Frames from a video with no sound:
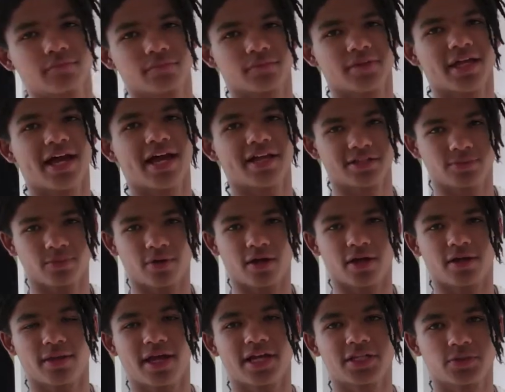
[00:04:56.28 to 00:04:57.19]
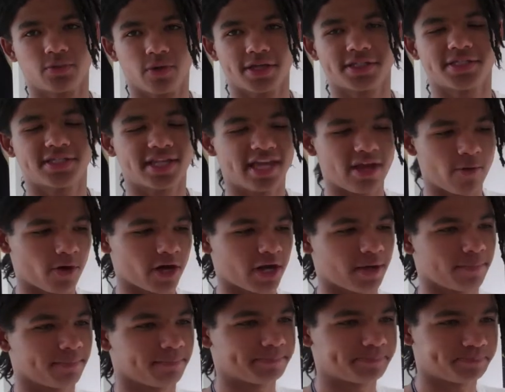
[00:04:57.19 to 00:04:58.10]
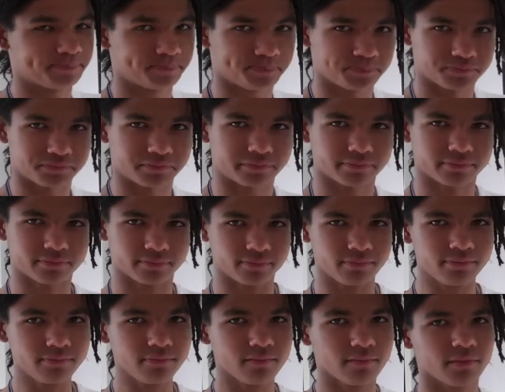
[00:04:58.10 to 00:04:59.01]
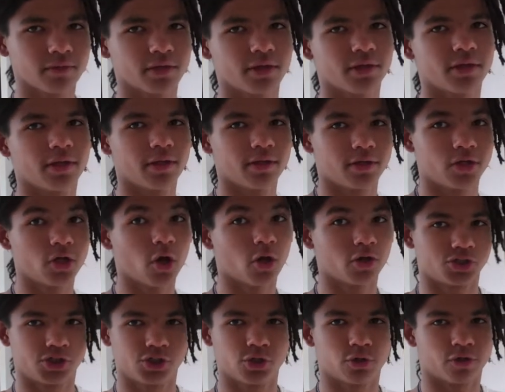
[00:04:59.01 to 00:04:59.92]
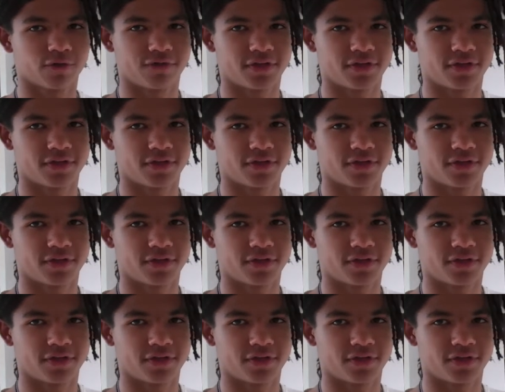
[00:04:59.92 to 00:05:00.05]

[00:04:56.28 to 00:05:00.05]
That's what, that's what I say when I'm not sure of